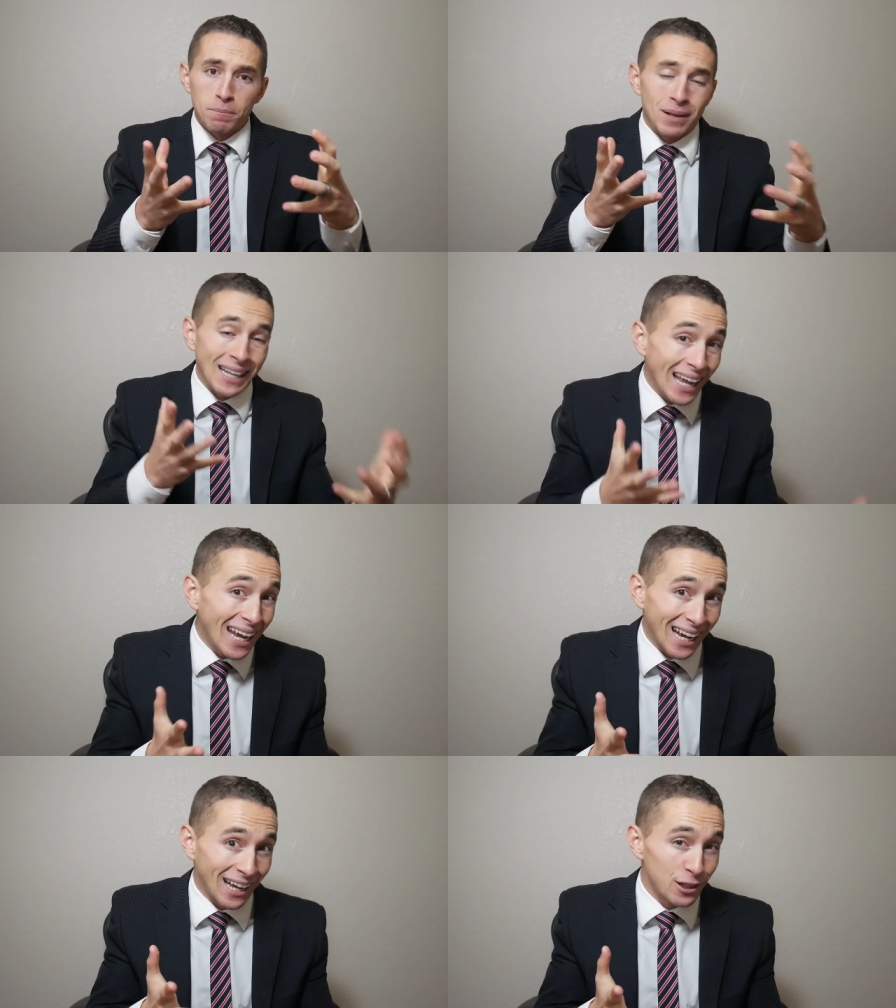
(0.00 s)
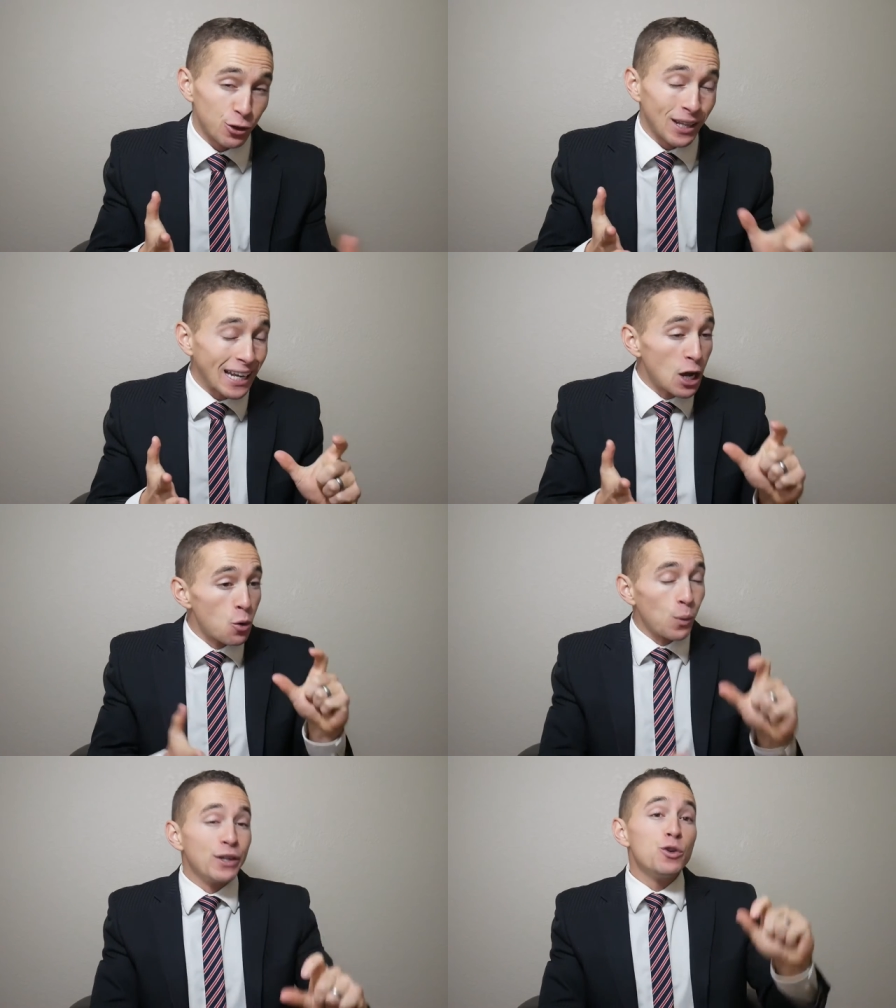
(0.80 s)
plan so that
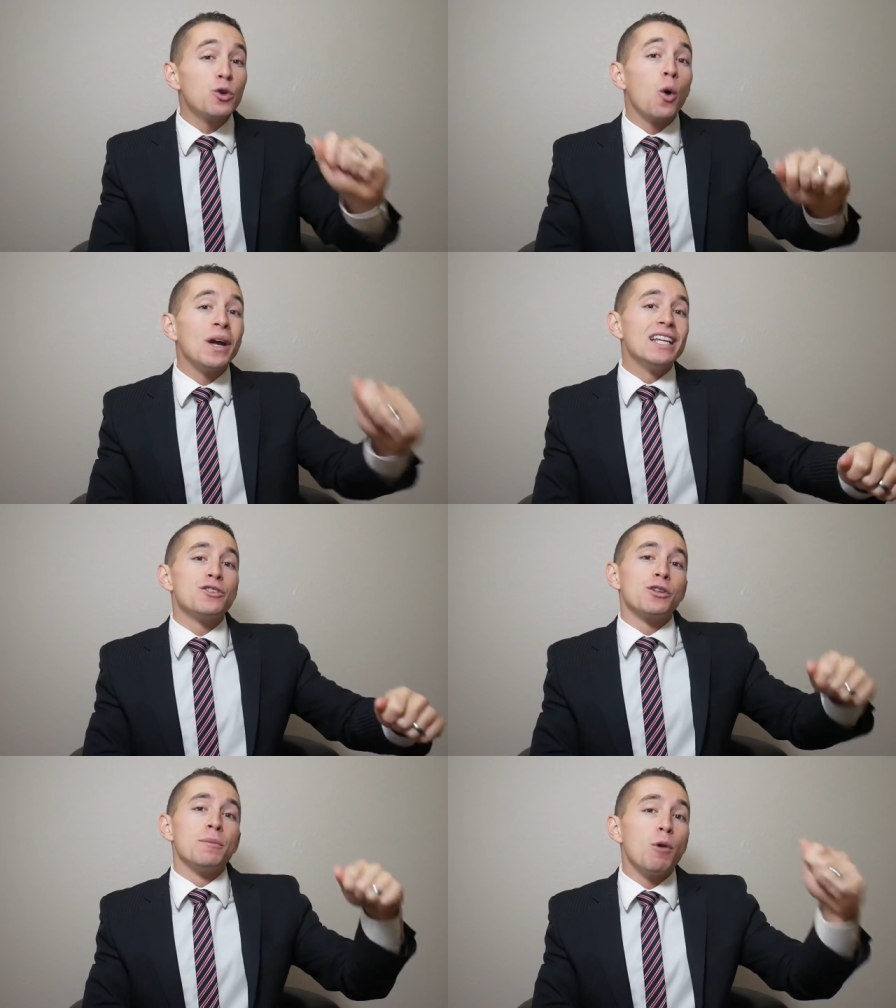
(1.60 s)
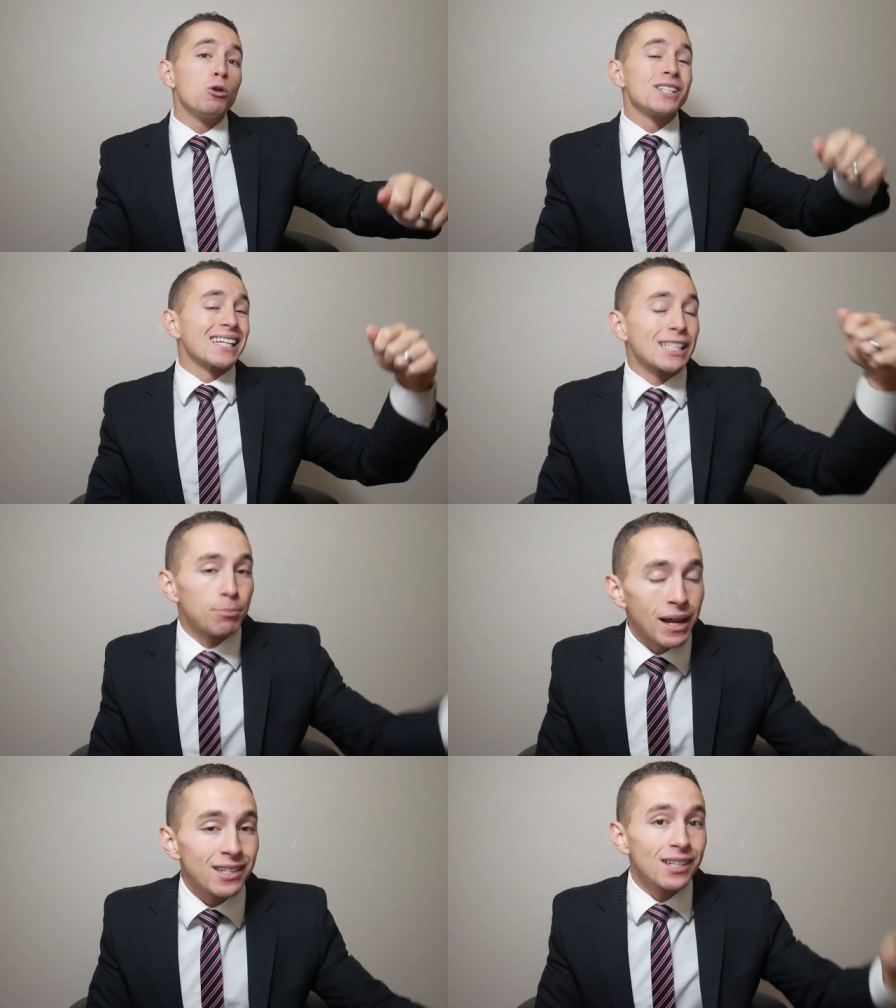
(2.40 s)
when you go into the most
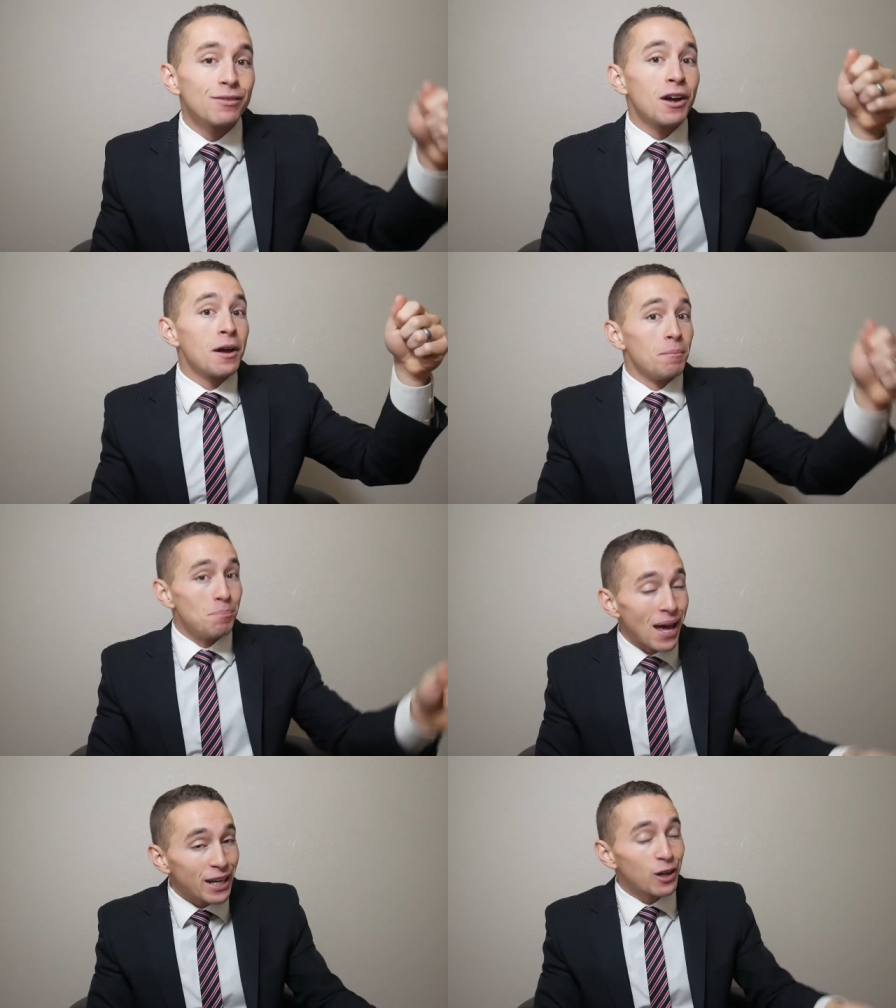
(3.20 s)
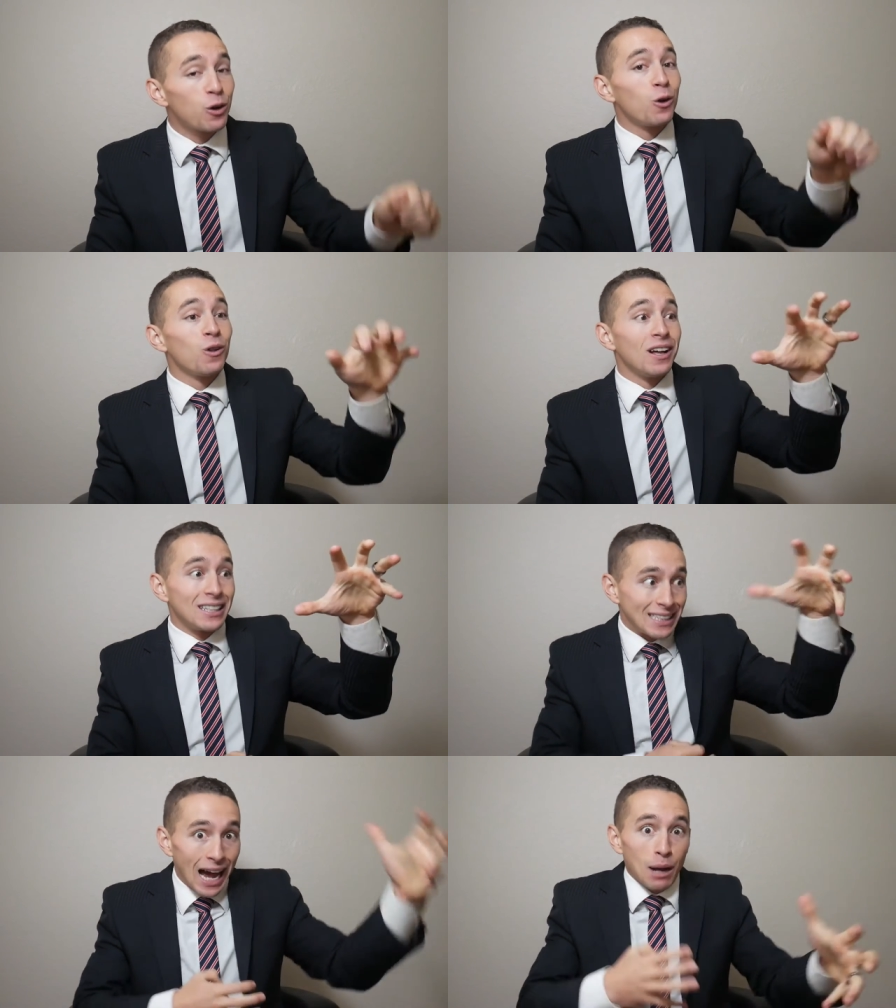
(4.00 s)
expensive medical
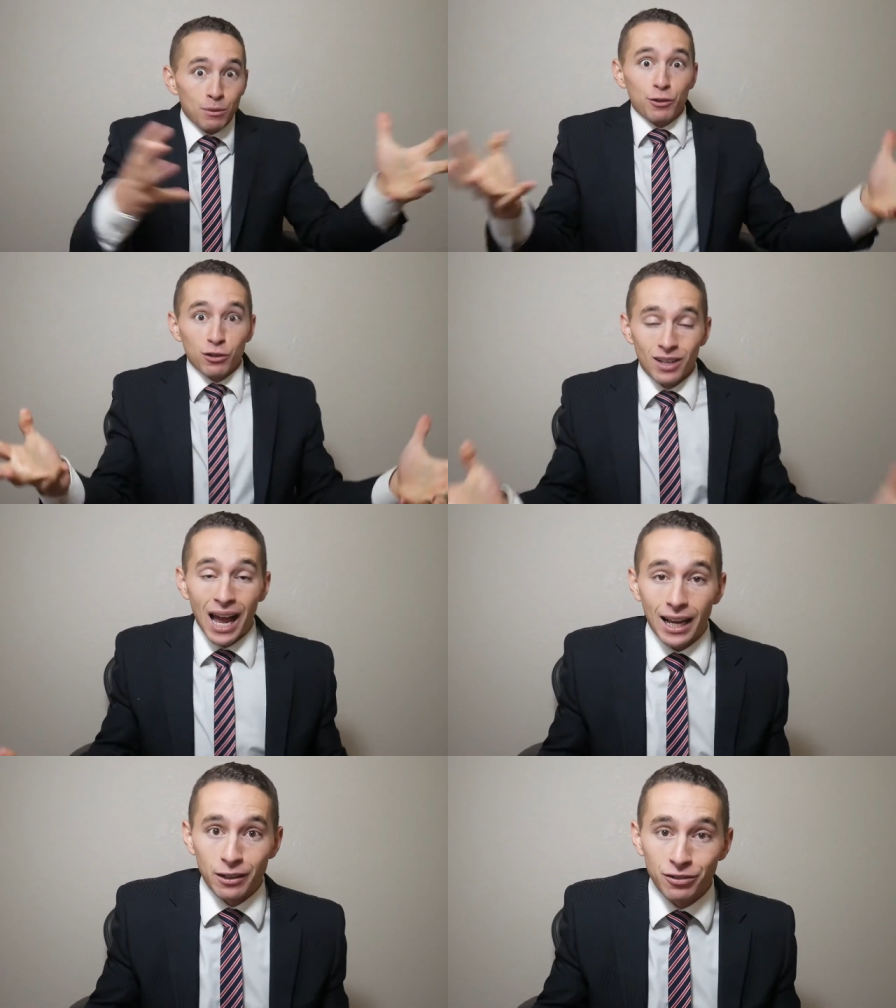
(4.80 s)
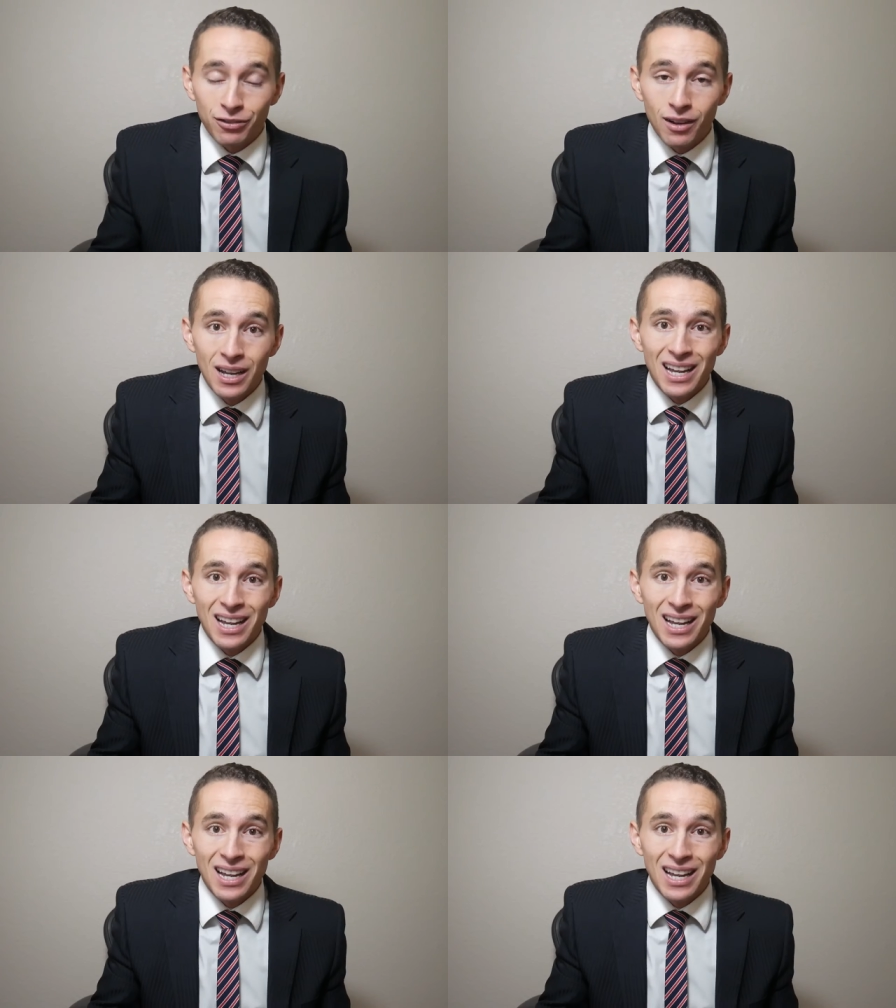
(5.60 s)
time of your life,